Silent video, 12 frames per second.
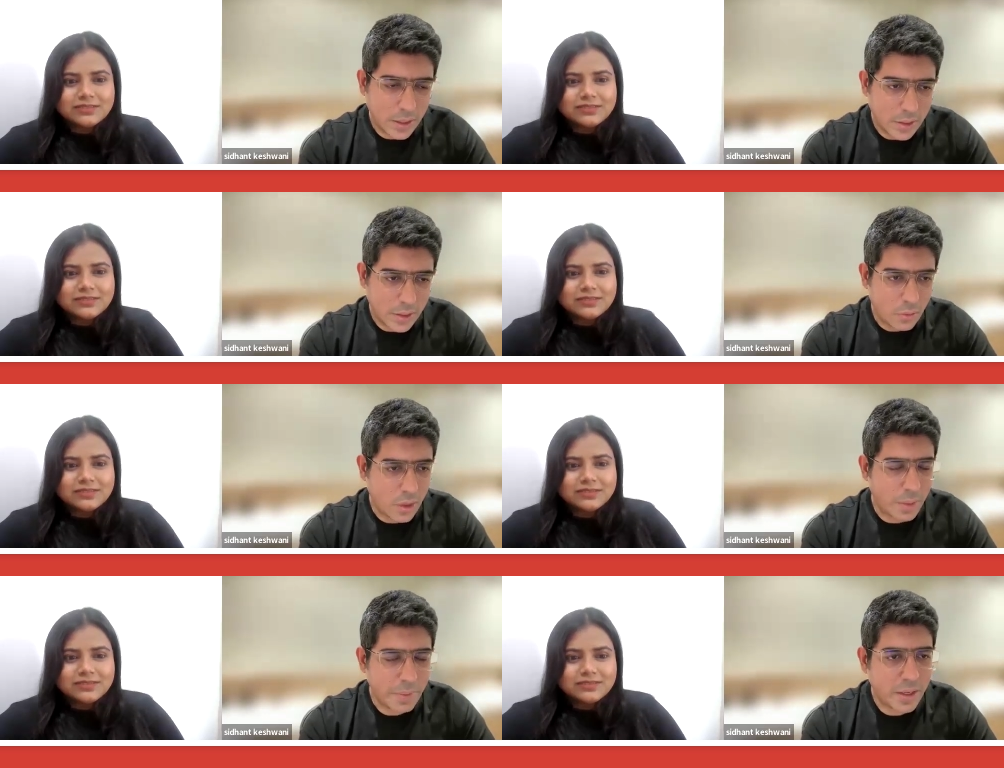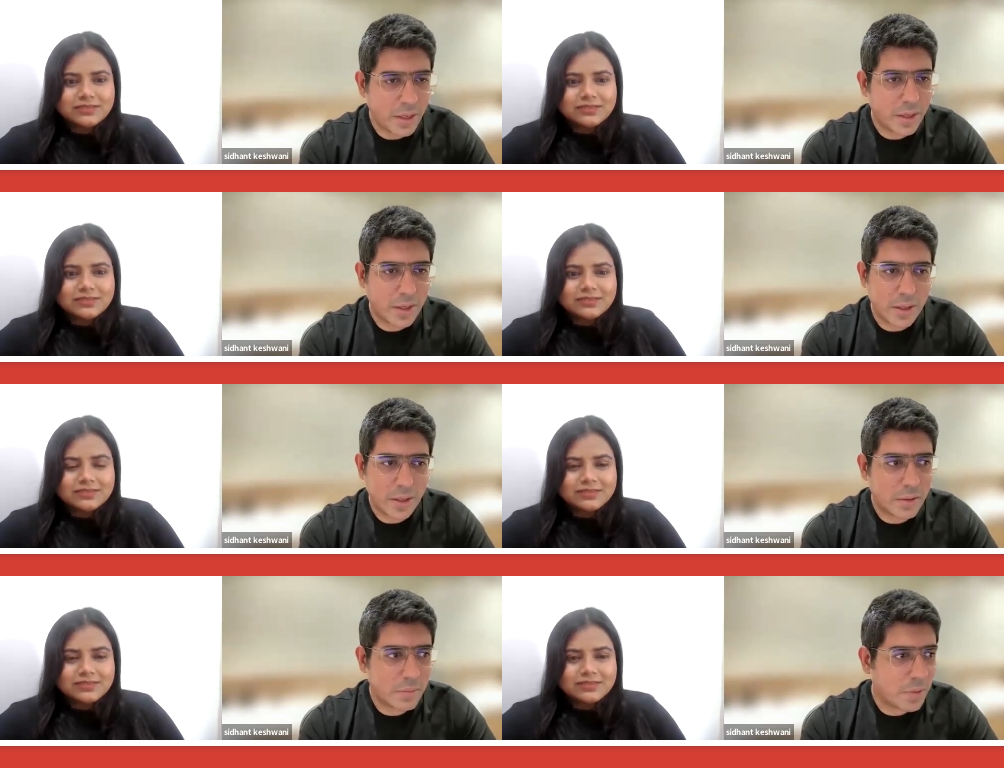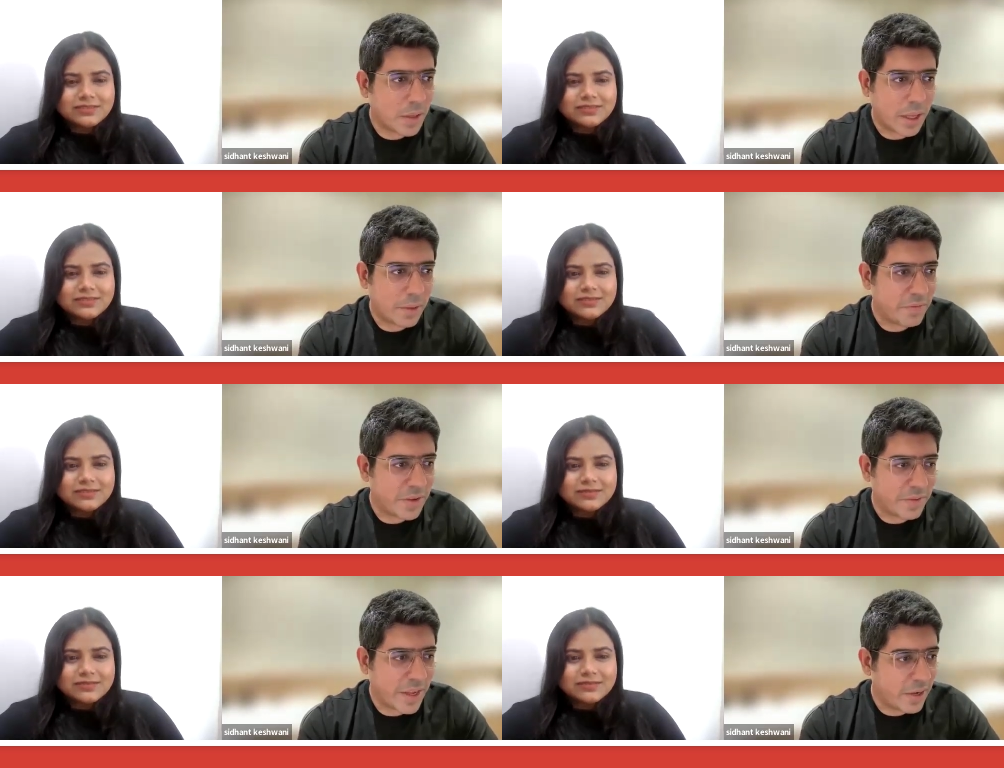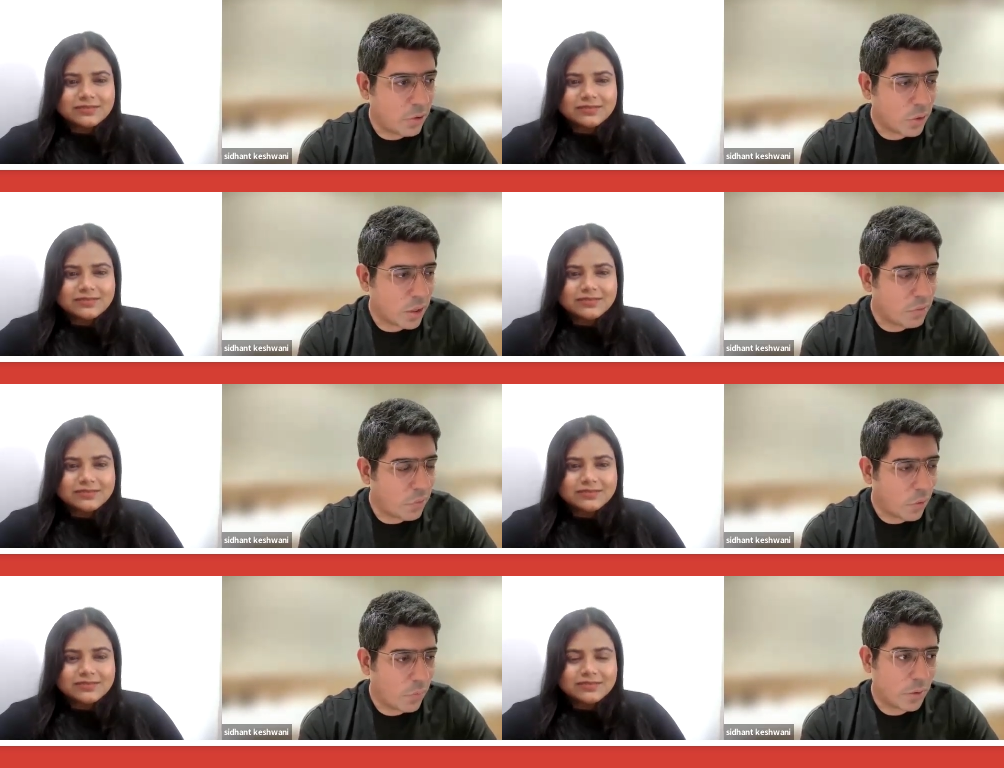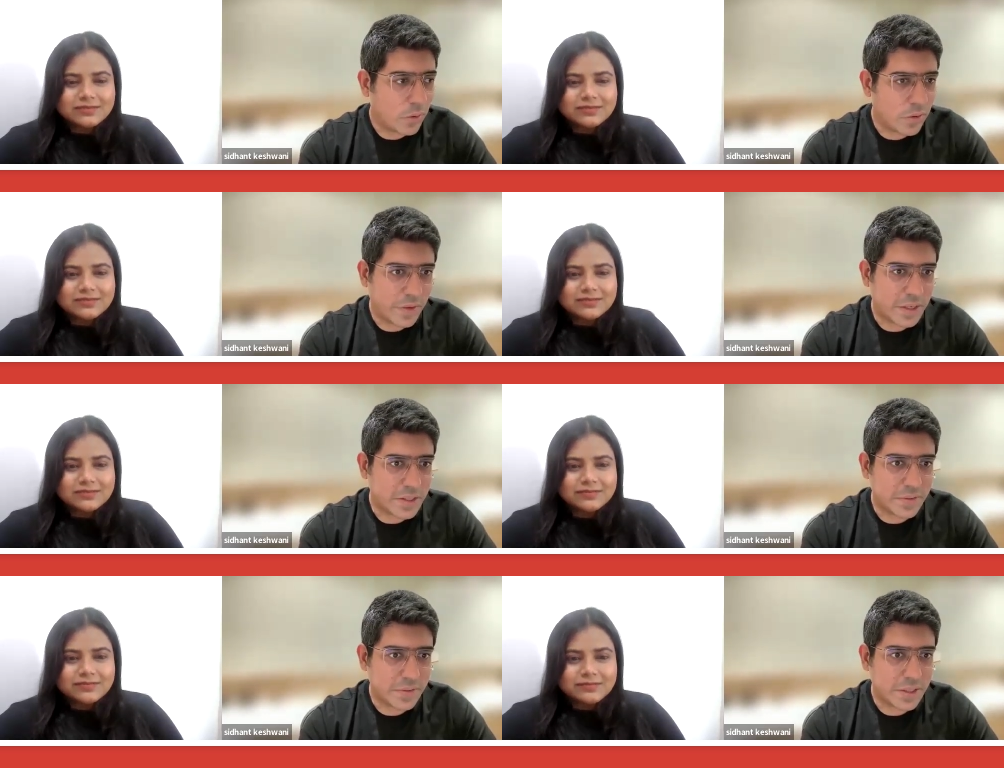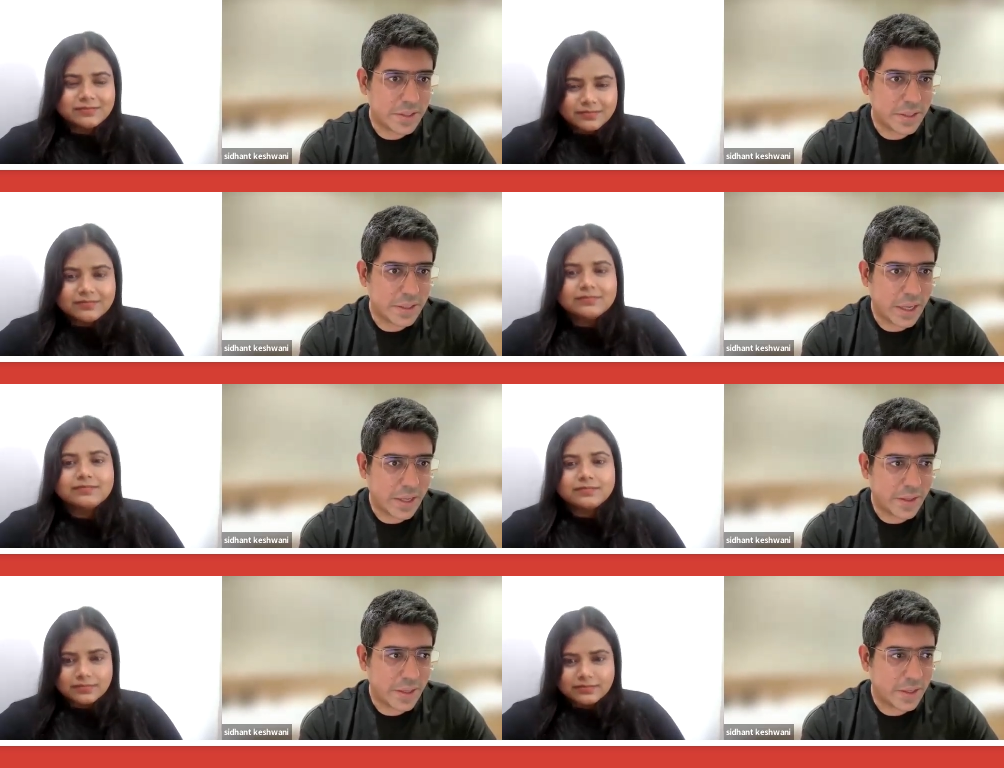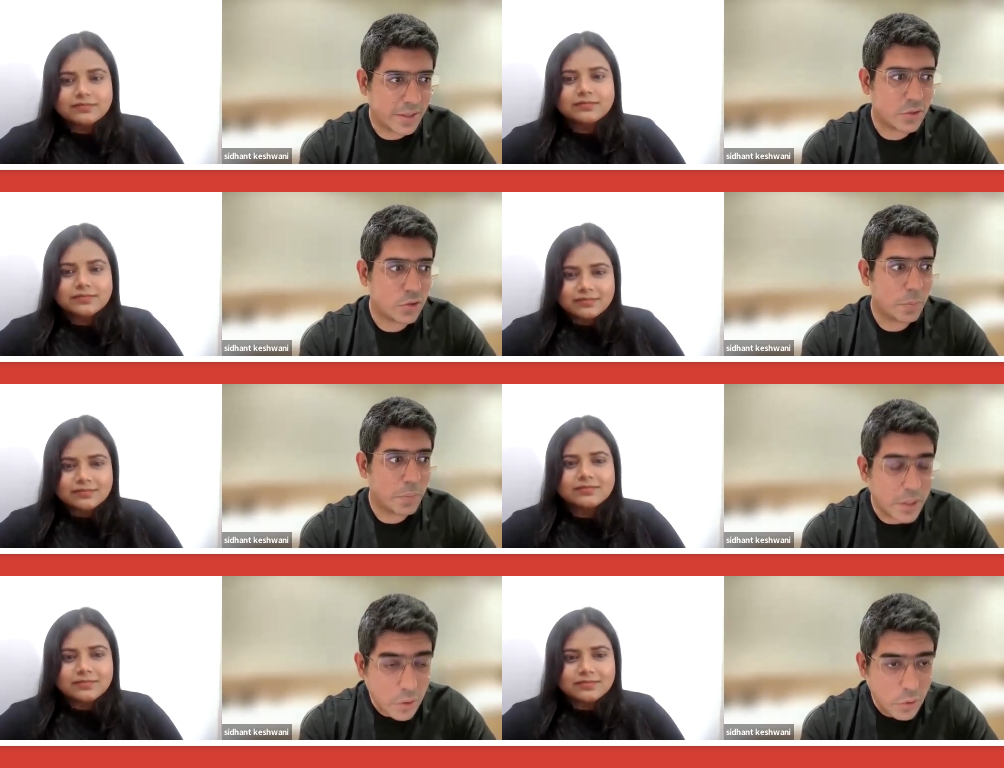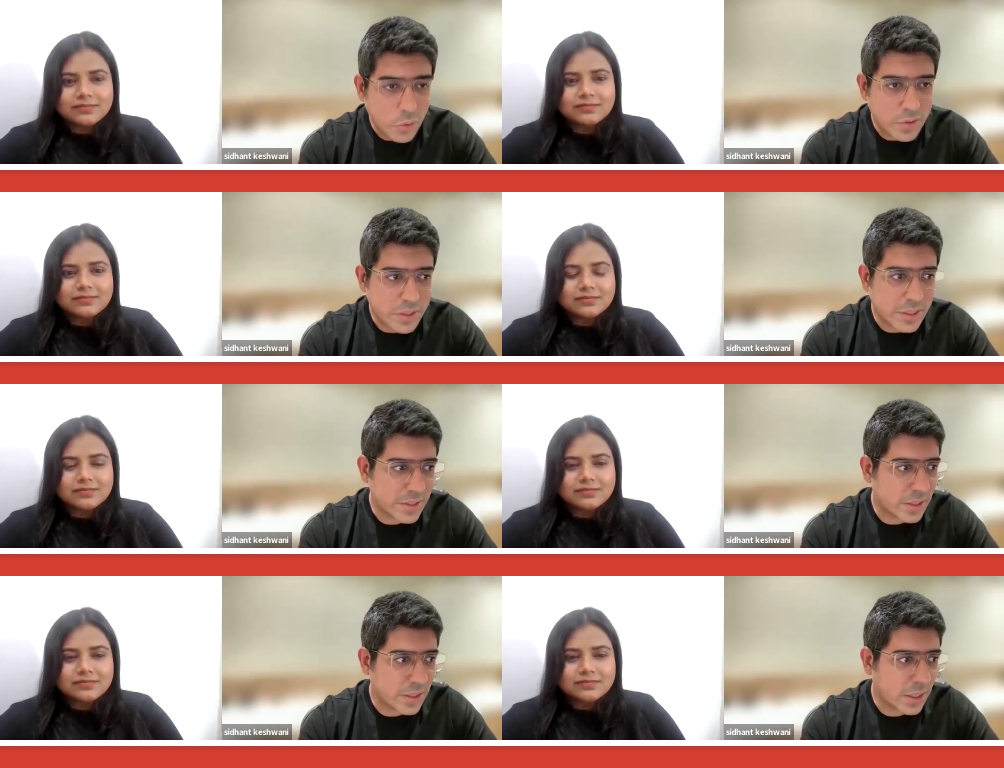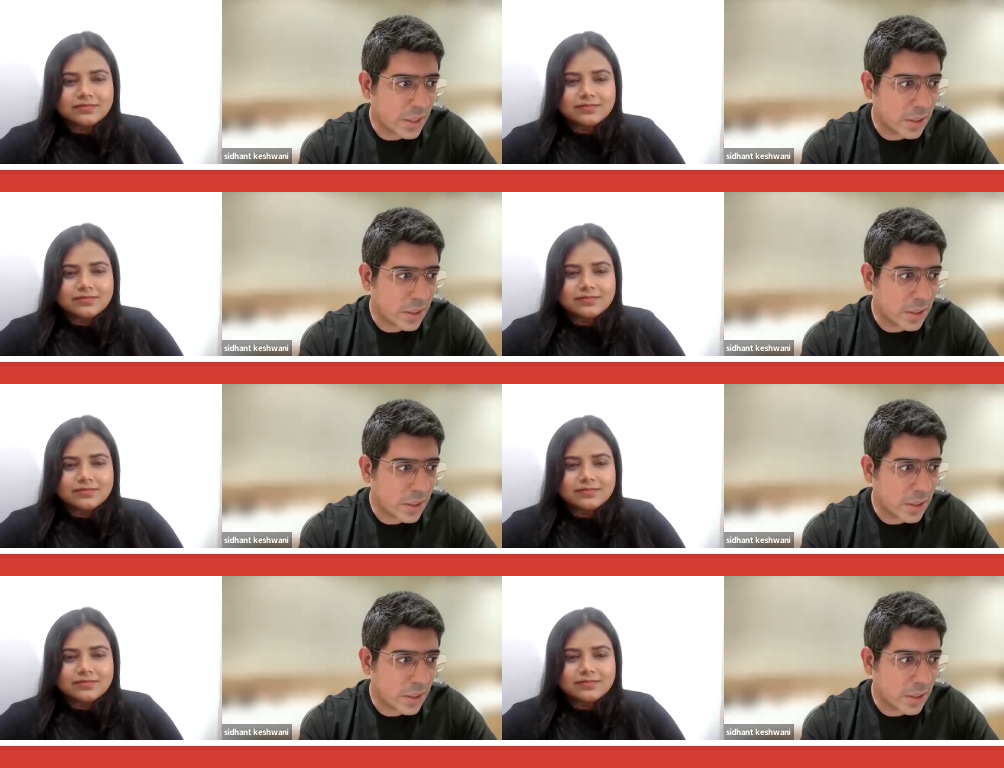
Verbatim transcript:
Speaker 1: No, I mean uh, we're very looking forward to the festive season. I think this should be a good season.